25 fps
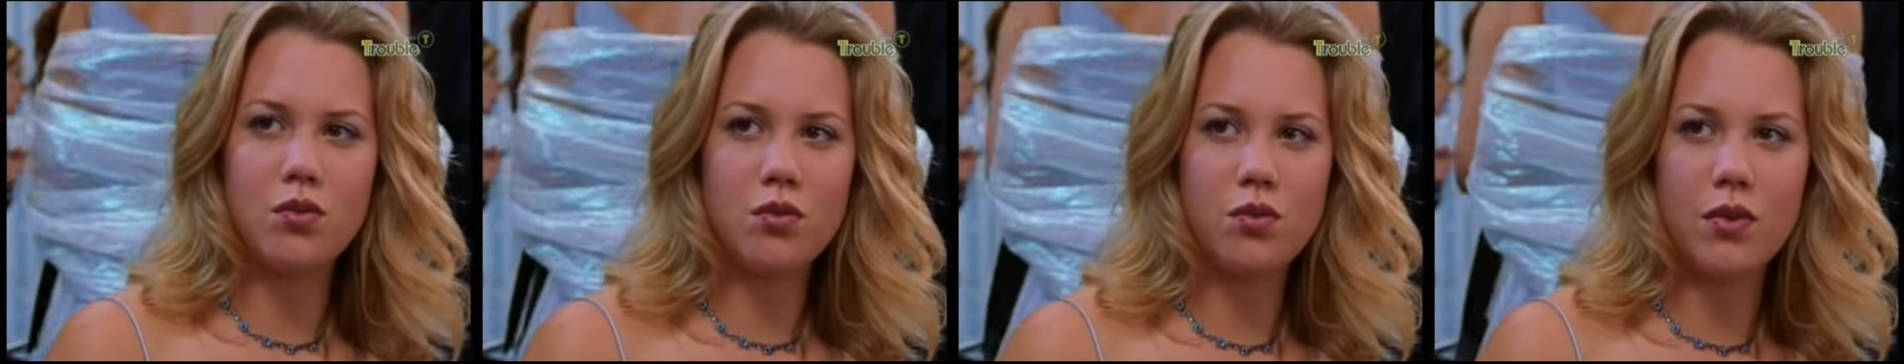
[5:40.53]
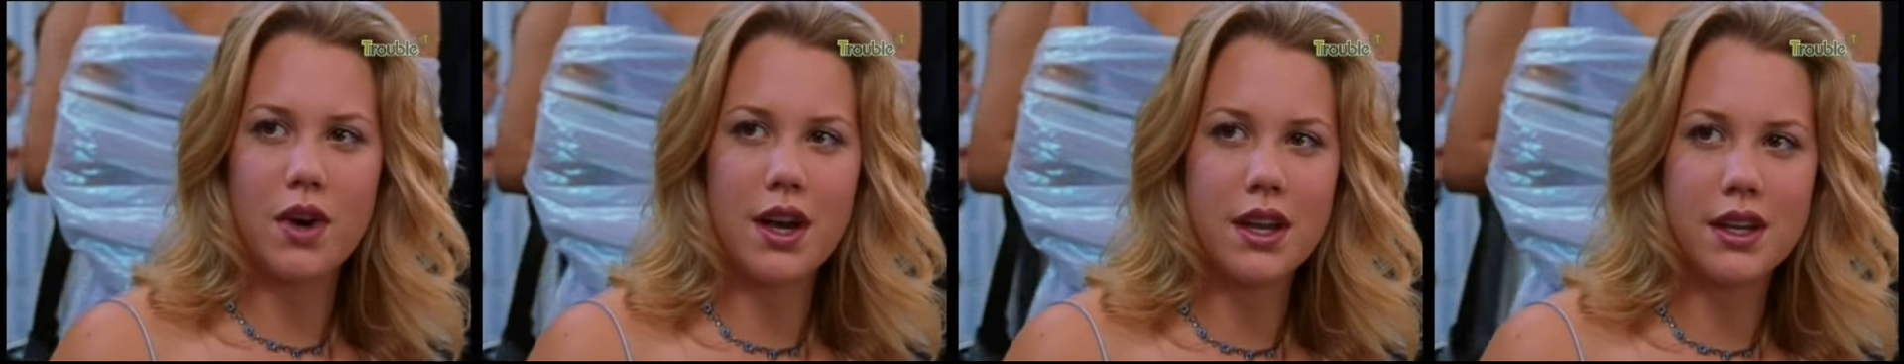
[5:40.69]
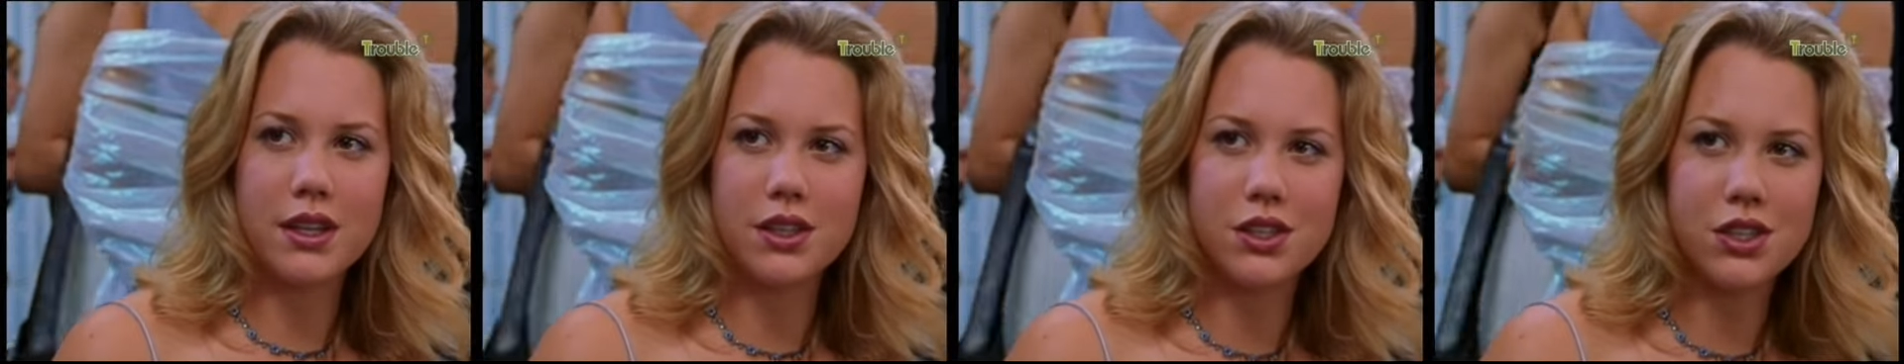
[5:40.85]

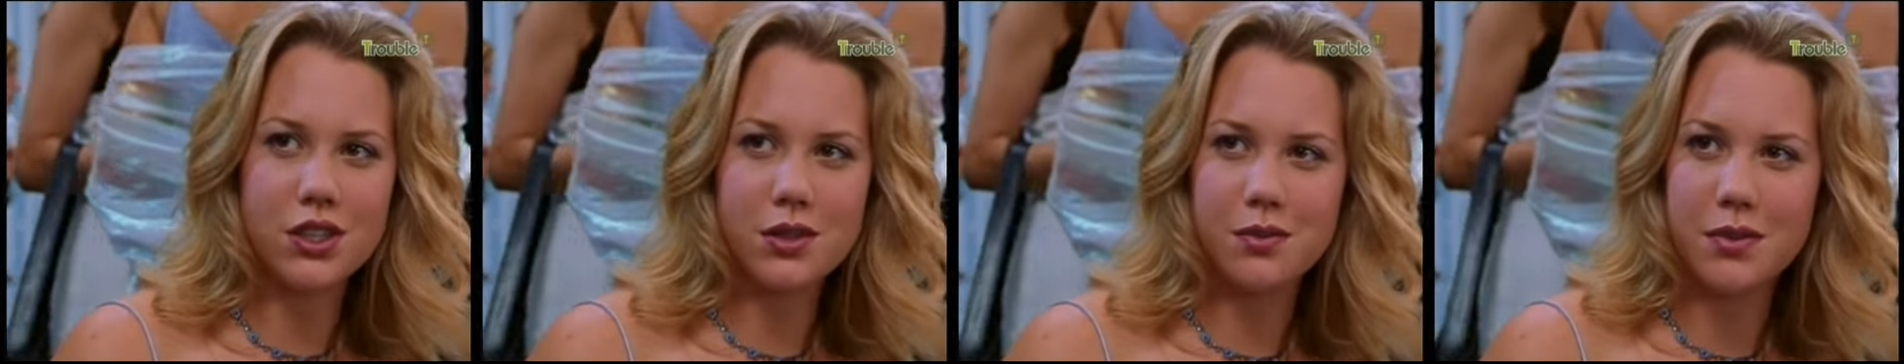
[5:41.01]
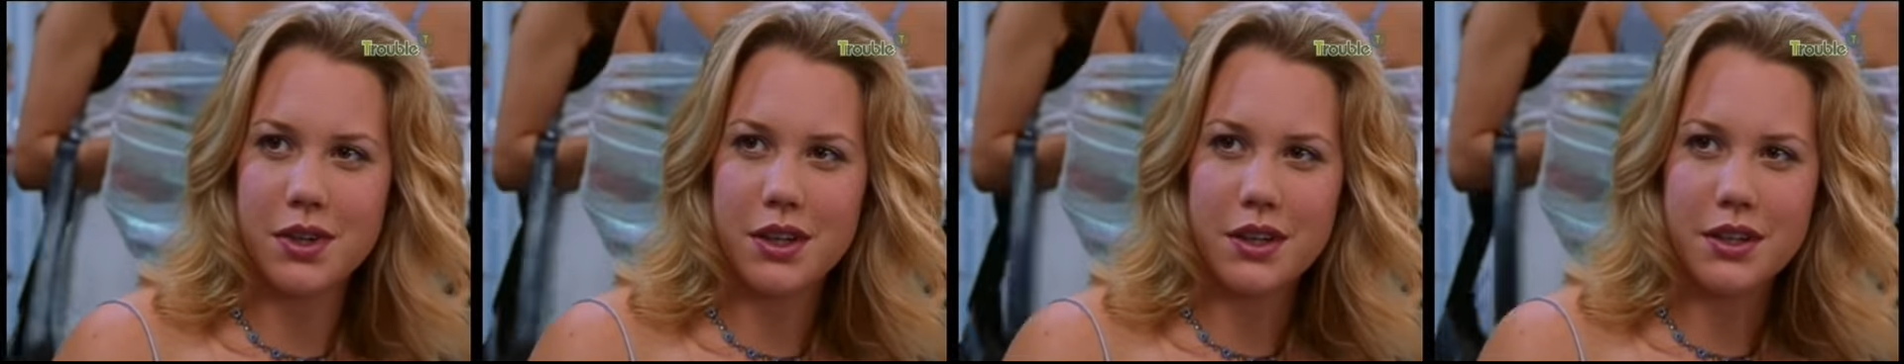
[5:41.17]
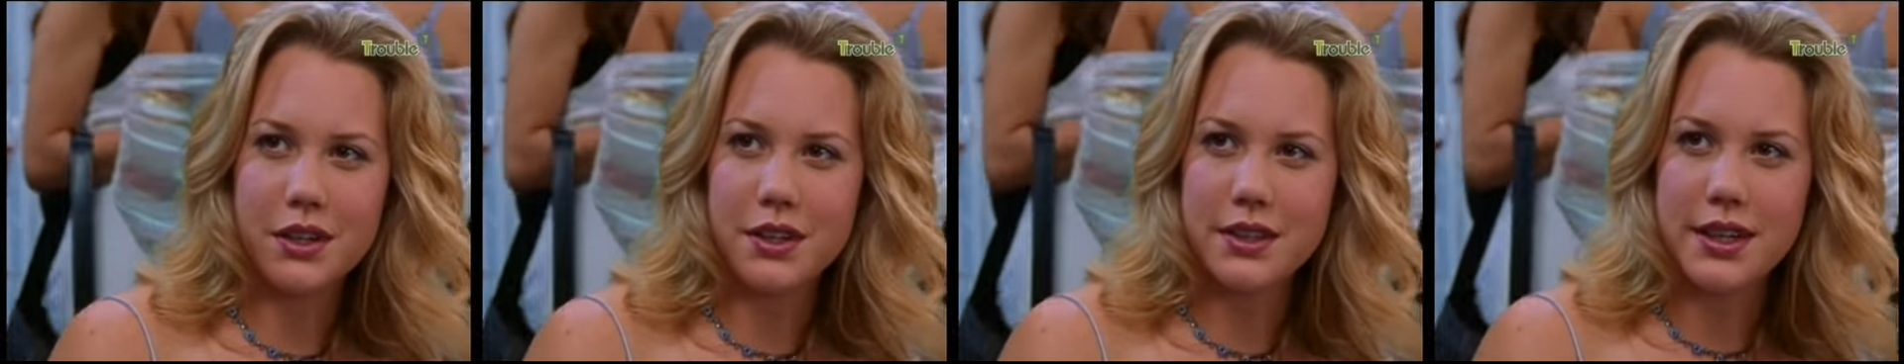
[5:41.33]
why did she
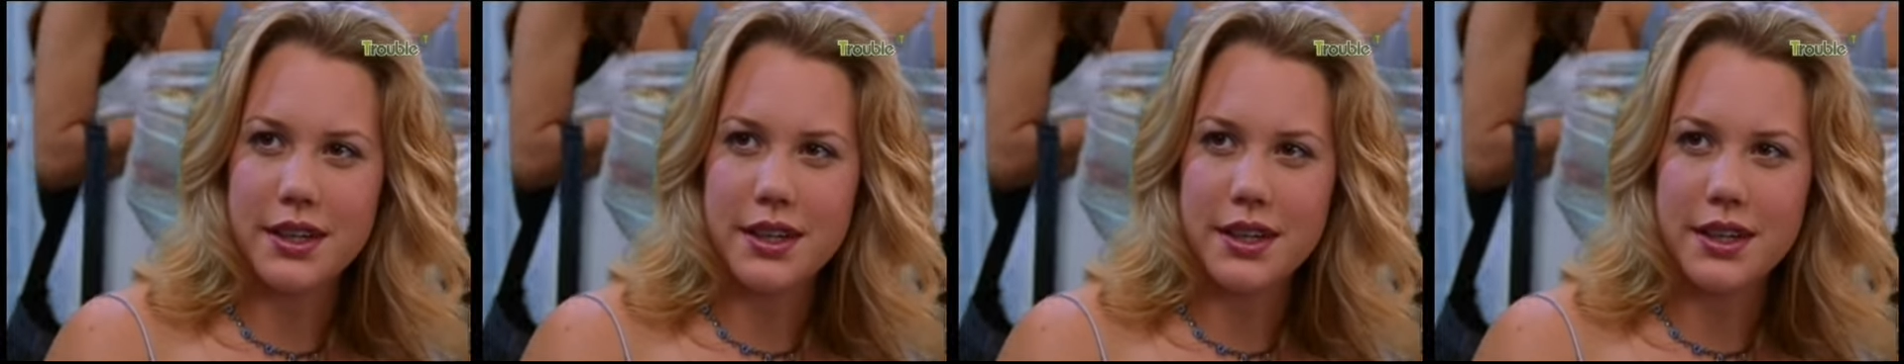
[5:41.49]
marry your